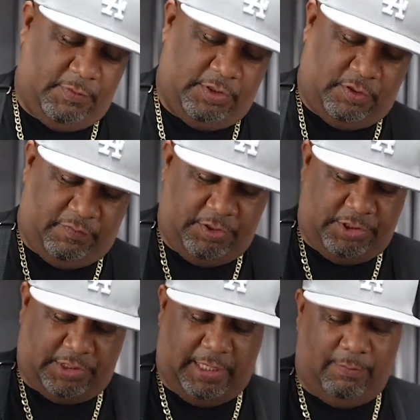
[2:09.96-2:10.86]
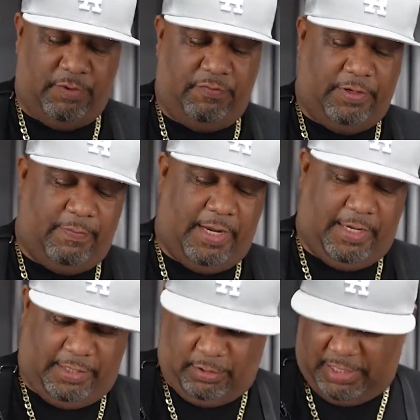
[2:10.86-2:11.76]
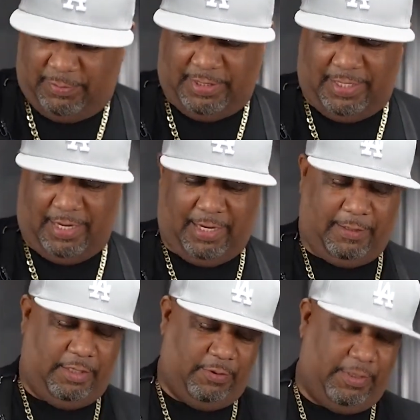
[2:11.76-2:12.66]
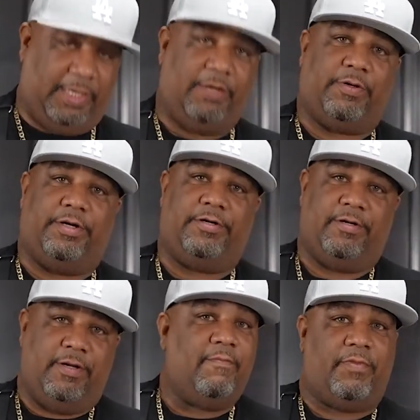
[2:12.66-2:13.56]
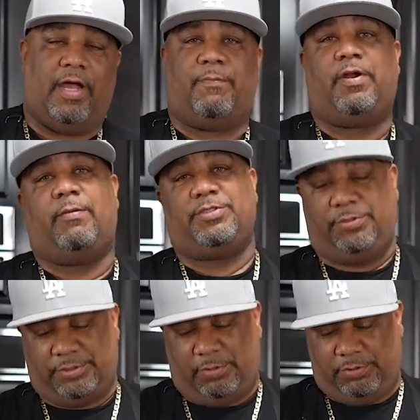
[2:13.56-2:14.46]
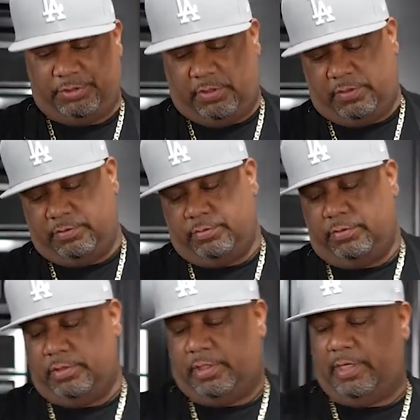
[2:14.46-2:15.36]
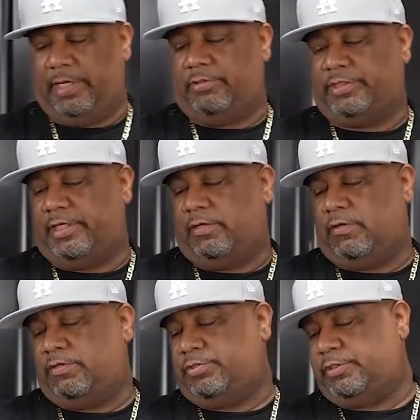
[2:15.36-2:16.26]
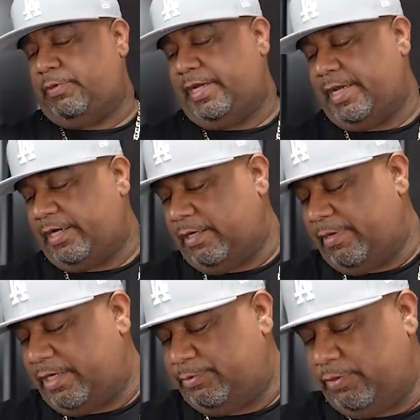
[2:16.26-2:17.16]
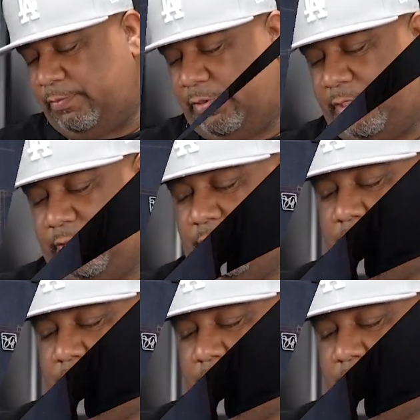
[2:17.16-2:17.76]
So if you just keep moving it back, you keep that high, heat on there, I promise you, it's gonna dissolve. It ain't gonna take long, so it's probably gotta come back up to a boil.